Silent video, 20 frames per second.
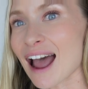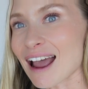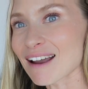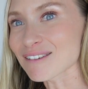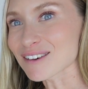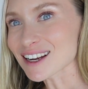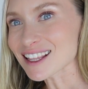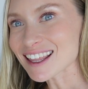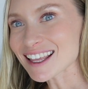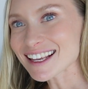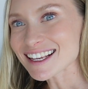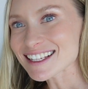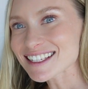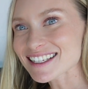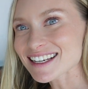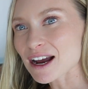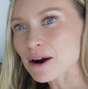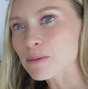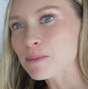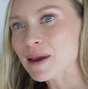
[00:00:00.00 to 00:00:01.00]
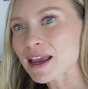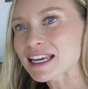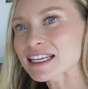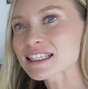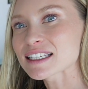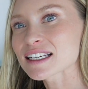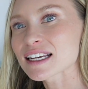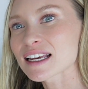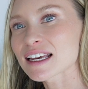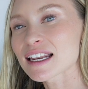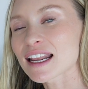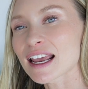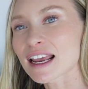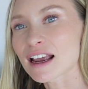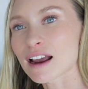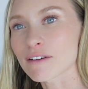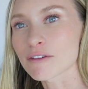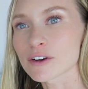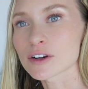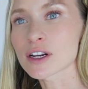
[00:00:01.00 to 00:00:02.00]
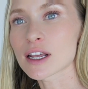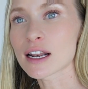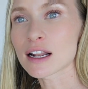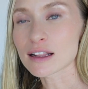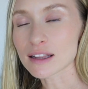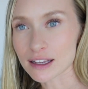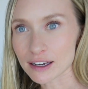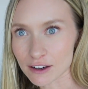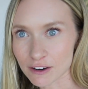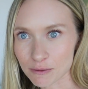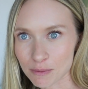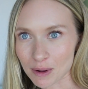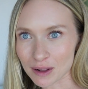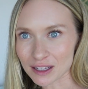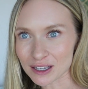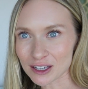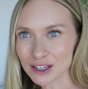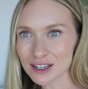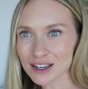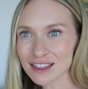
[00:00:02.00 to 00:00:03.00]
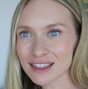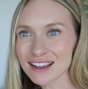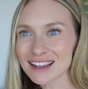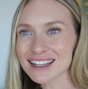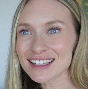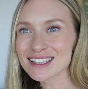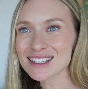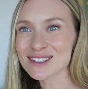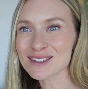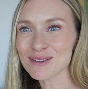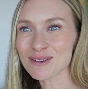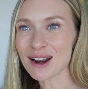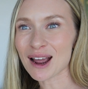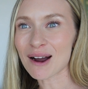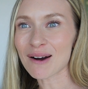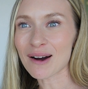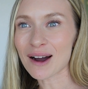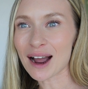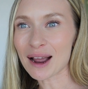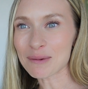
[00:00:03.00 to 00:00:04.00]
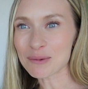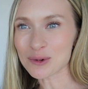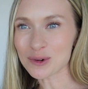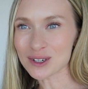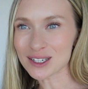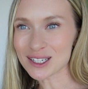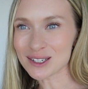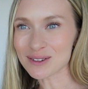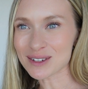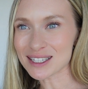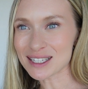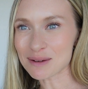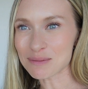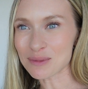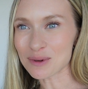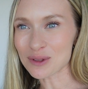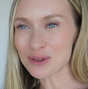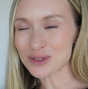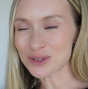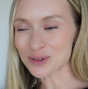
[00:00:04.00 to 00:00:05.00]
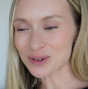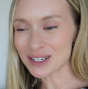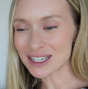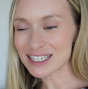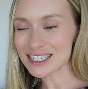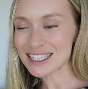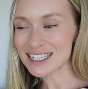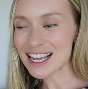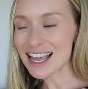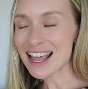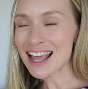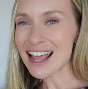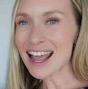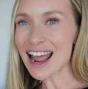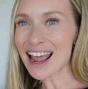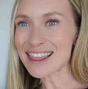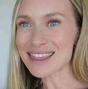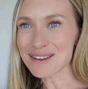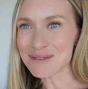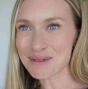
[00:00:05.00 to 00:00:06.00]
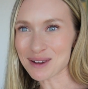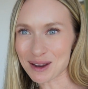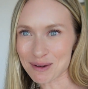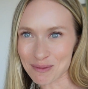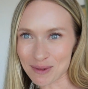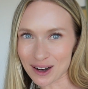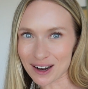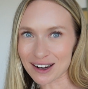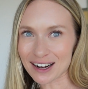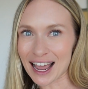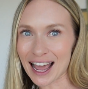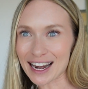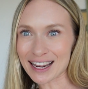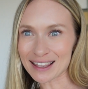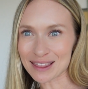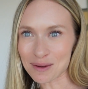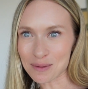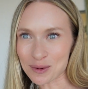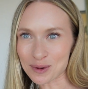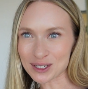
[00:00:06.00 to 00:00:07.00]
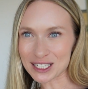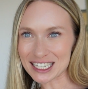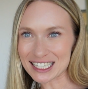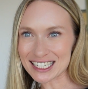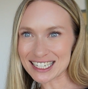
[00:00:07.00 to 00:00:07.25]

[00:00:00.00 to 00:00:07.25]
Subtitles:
Everything is now painted and covered in a layer of polyurethane, so now I'm going to assemble the doors and then we can work on adding the molding